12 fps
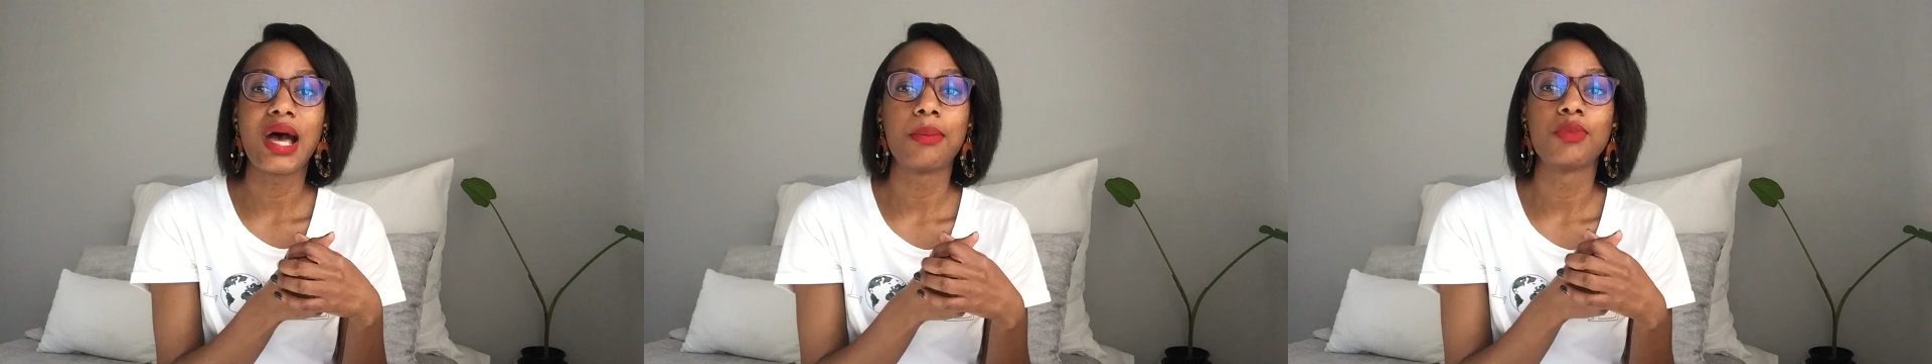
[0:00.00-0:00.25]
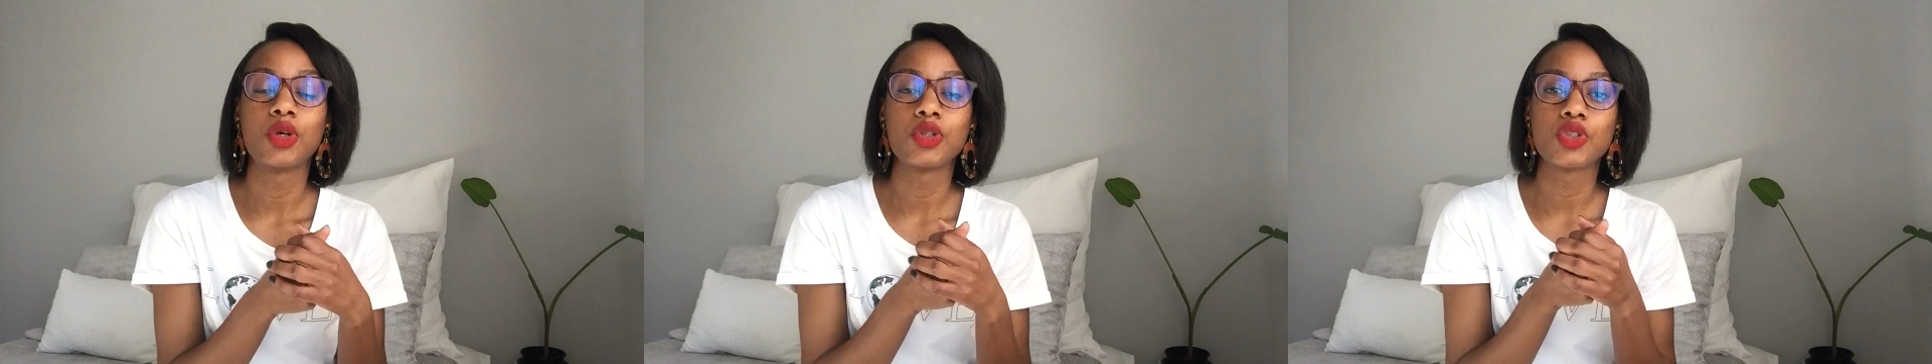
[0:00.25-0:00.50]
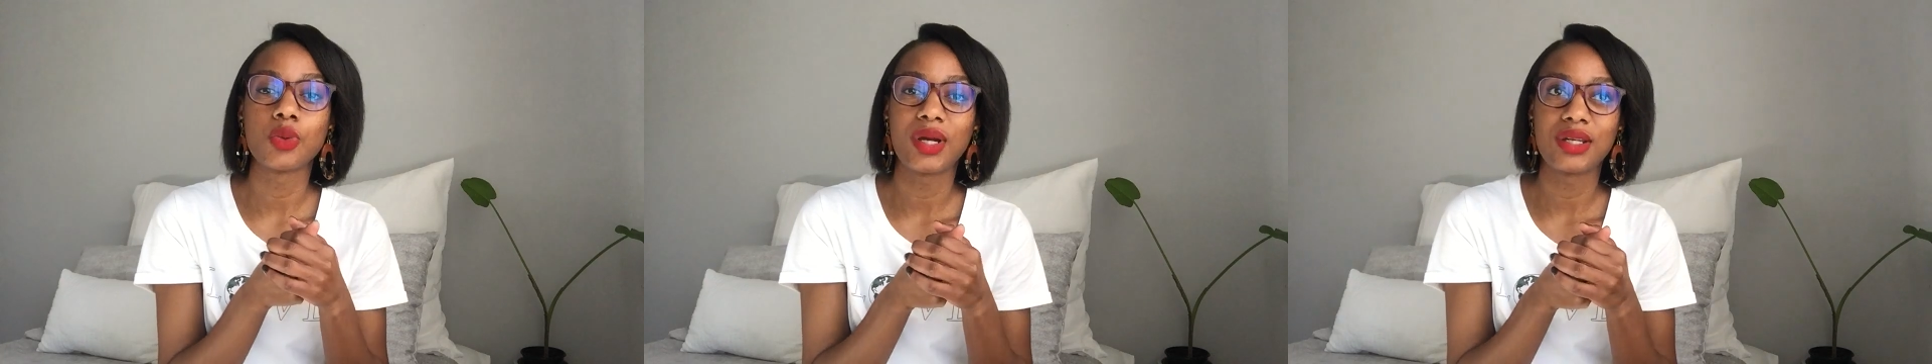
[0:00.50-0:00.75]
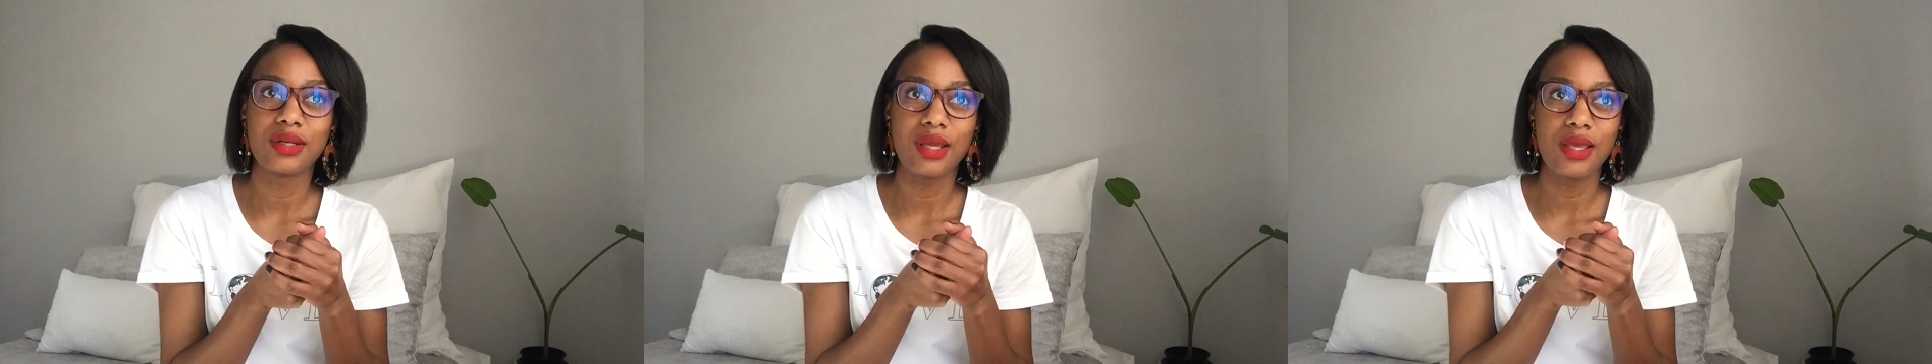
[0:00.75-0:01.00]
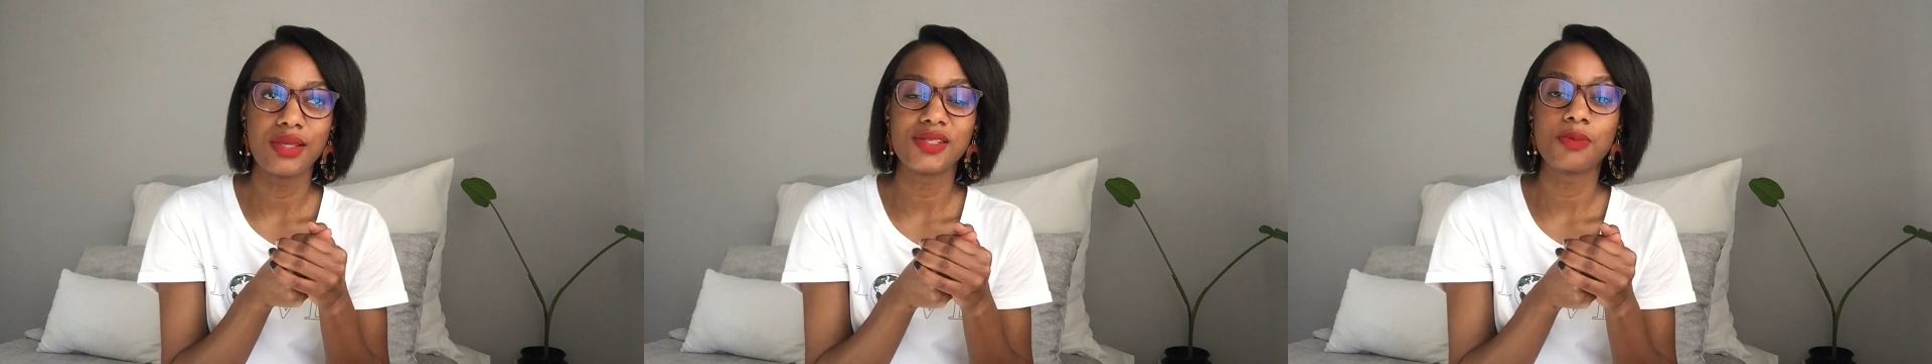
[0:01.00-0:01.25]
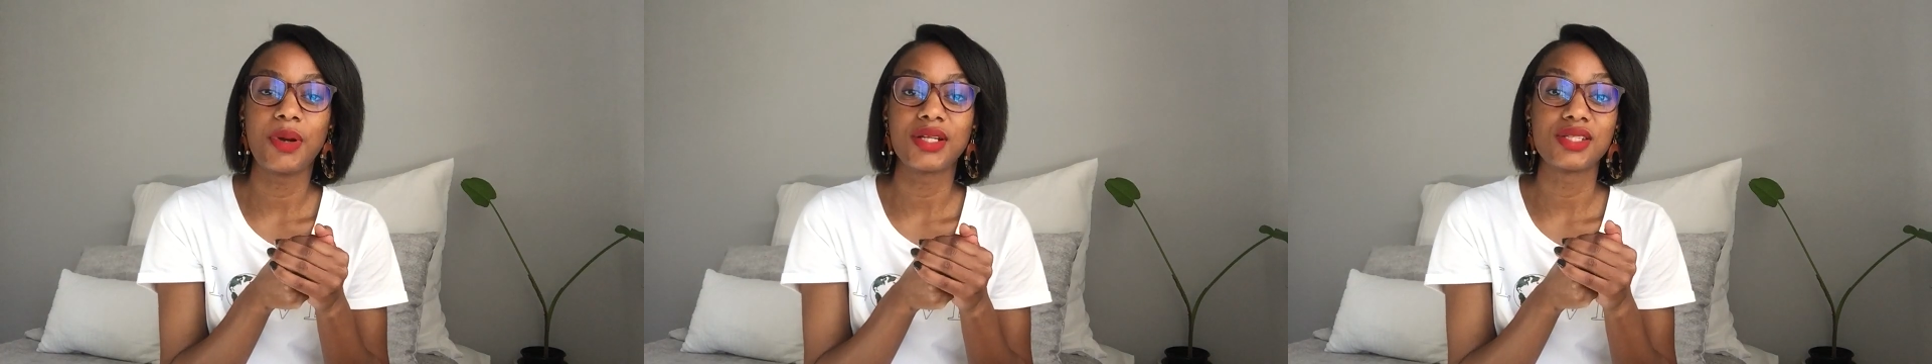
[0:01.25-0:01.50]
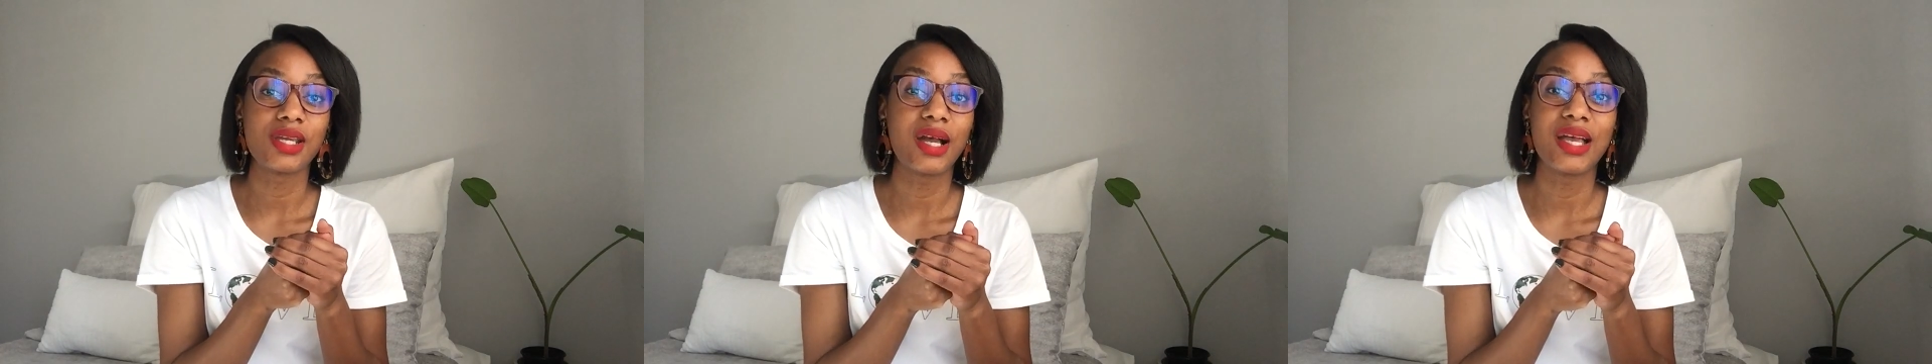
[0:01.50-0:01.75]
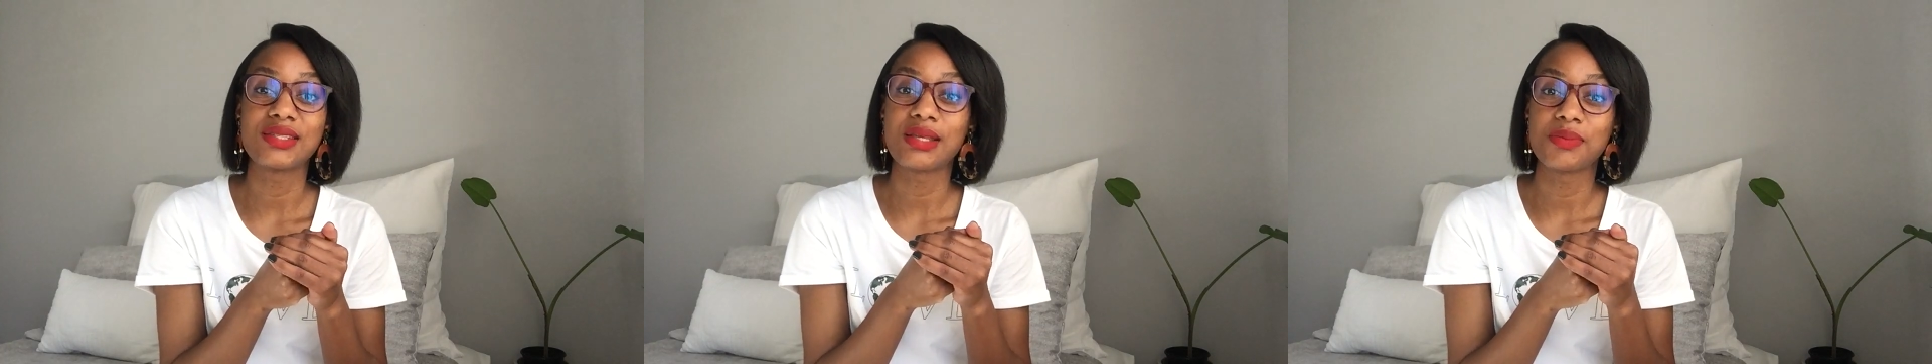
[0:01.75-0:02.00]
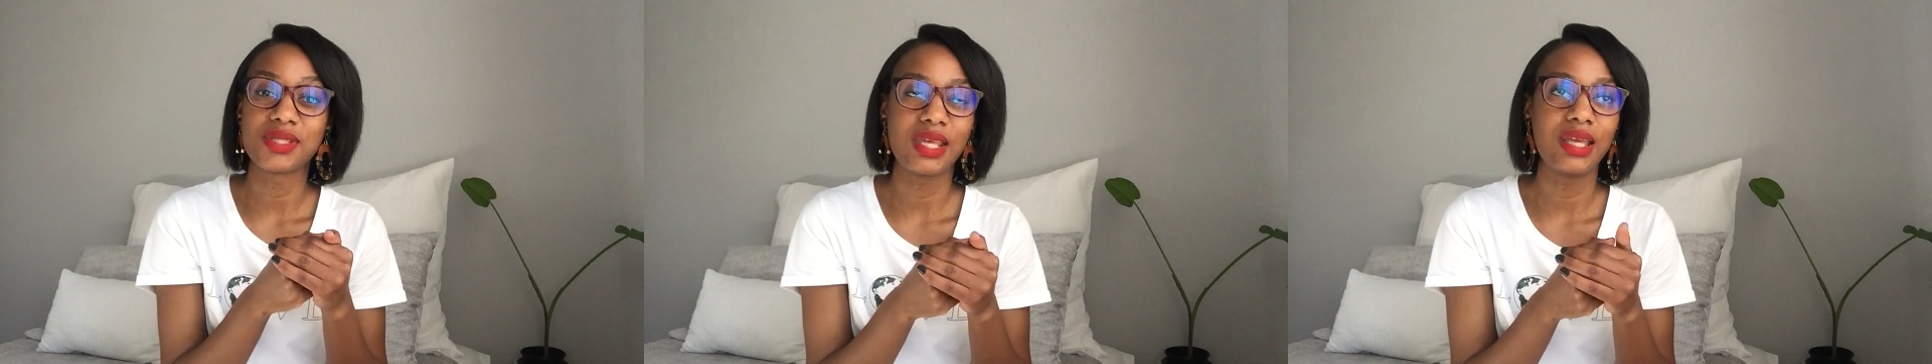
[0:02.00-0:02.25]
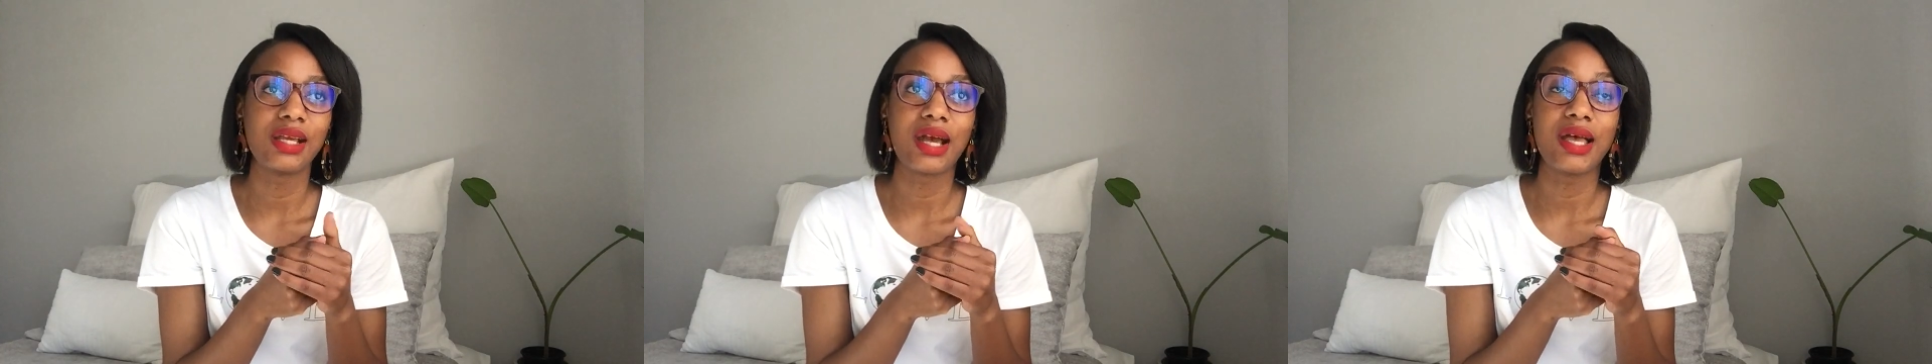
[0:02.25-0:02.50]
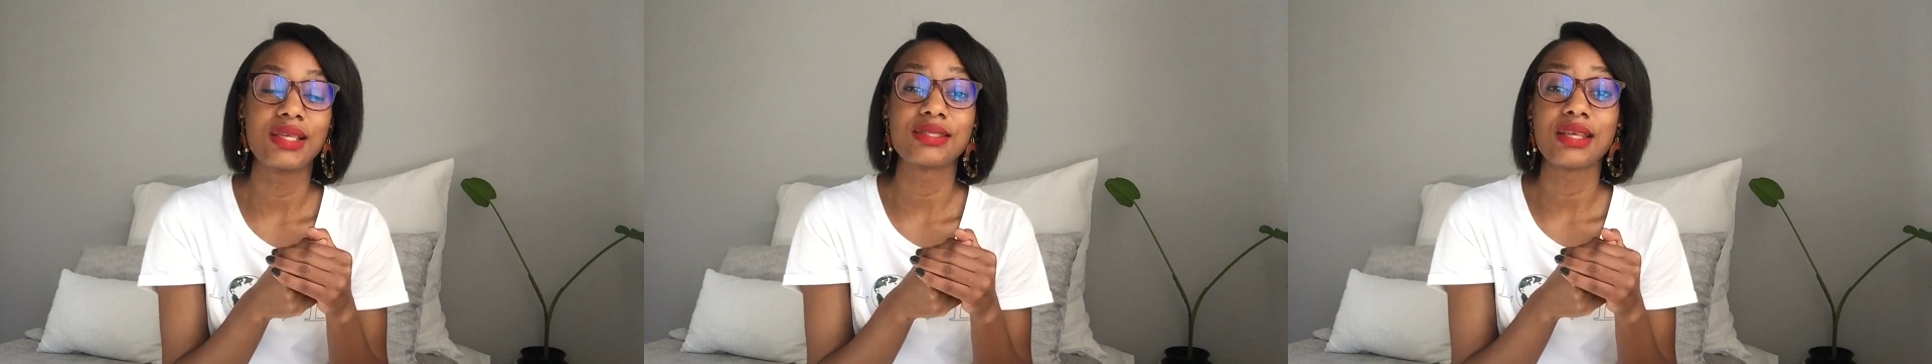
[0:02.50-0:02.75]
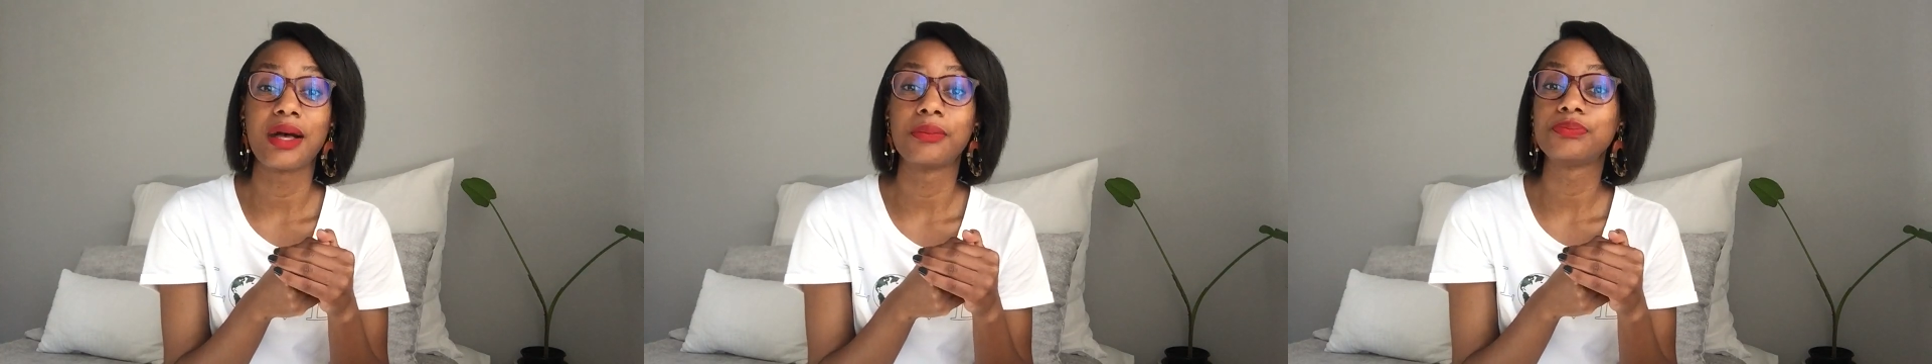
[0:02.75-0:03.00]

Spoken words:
I'm not sure what it is, but yeah, as I'm saying, guys,